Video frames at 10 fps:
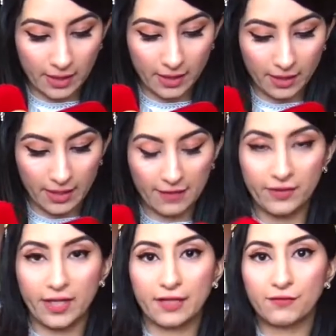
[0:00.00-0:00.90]
I have an
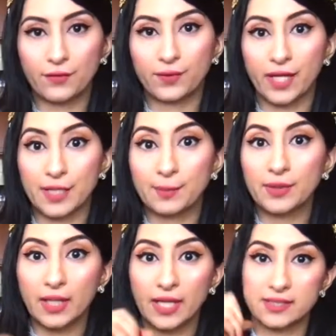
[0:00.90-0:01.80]
iPhone 8
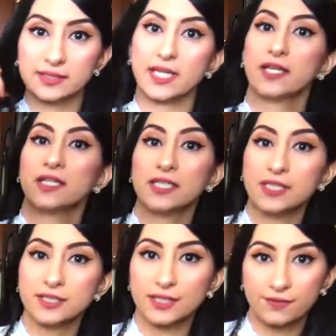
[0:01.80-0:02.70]
Plus that can
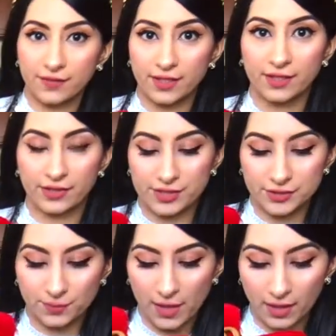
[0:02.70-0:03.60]
easily fit in there as
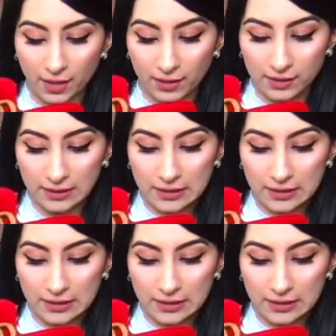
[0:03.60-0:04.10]
well.